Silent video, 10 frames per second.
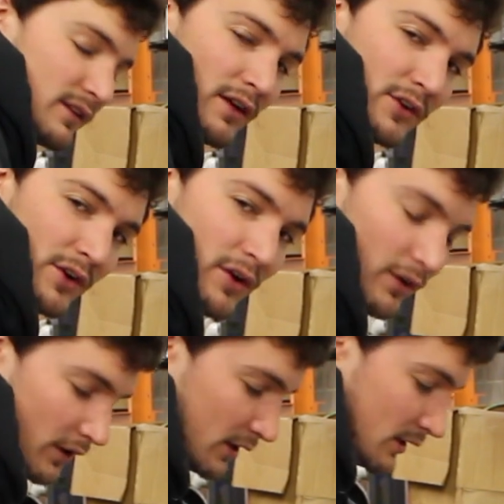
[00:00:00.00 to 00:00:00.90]
on your
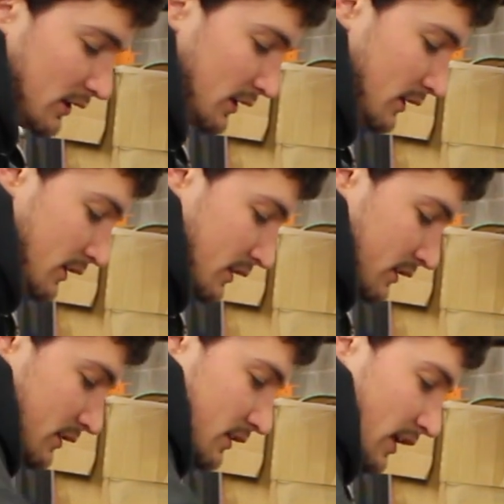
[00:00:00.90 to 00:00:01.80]
car.
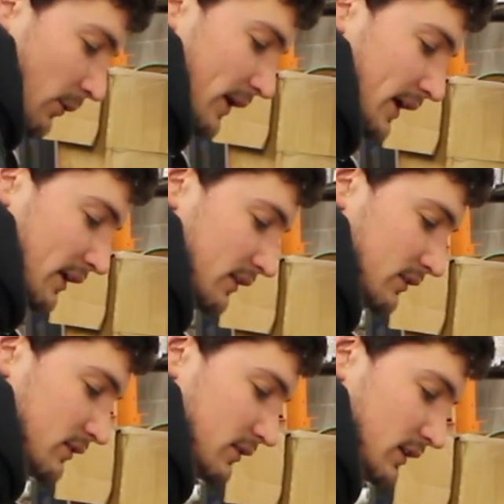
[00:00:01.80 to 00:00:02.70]
That way it
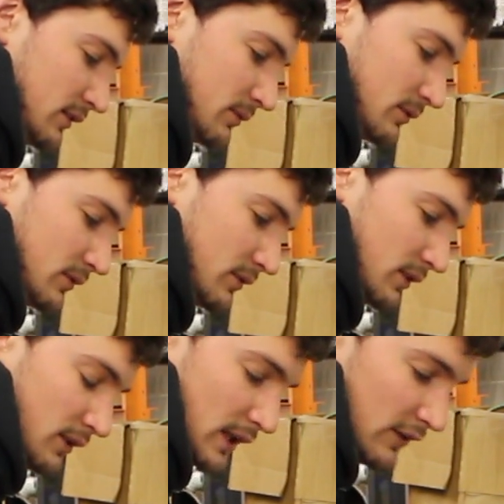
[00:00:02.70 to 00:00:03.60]

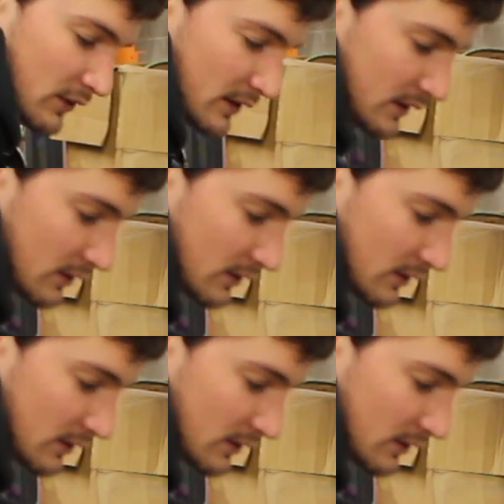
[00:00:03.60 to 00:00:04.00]
evenly